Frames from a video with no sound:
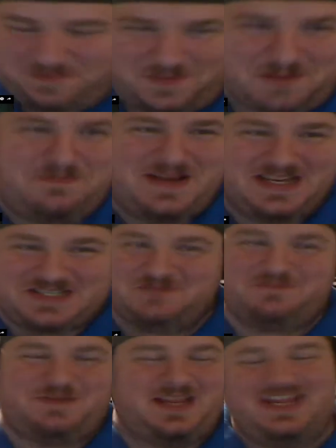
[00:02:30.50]
Peso
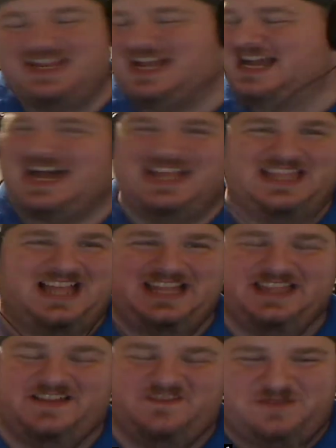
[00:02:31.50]
P, I, I
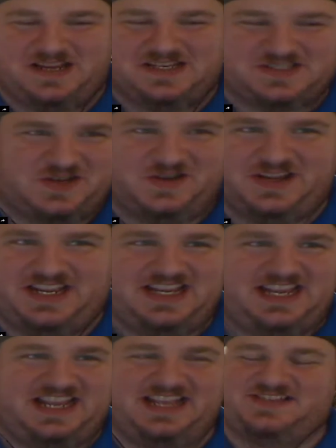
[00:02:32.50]
love Peso. He
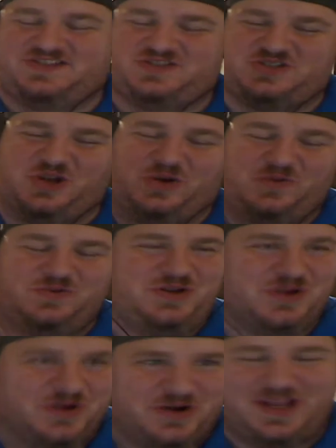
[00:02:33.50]
he's so
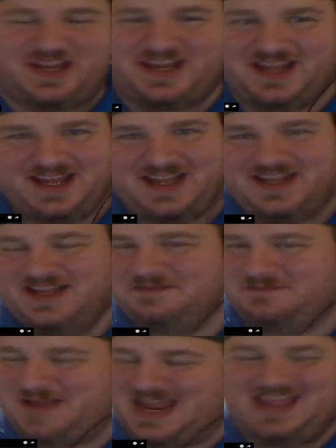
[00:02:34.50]
good,
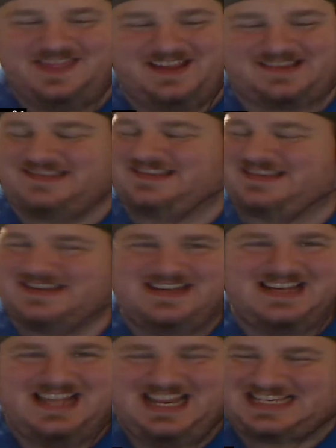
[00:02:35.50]
man. This is
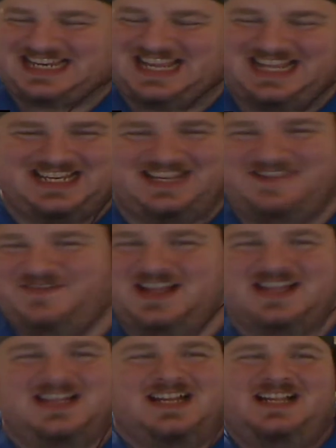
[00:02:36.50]
this, it,
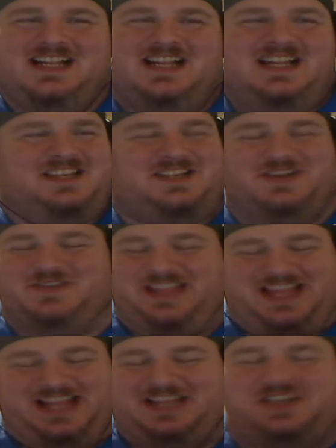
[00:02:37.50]
dude.
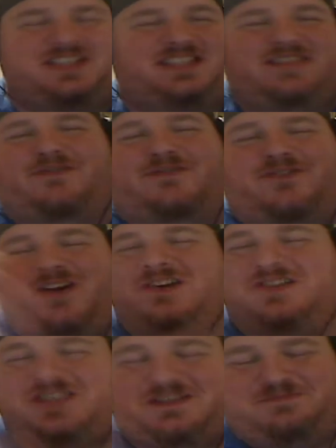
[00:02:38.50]
Like just the
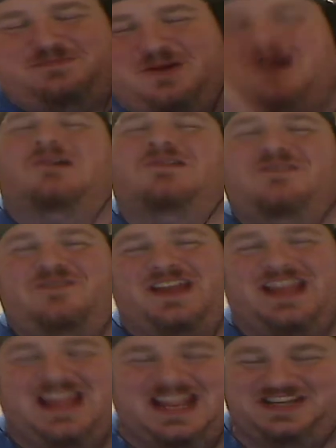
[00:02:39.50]
first part of
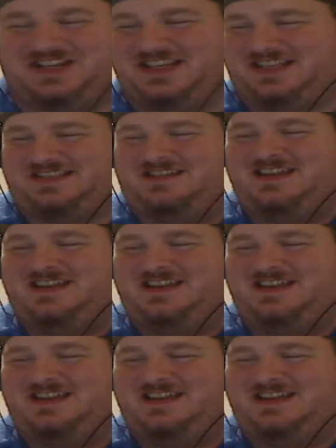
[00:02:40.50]
it, it just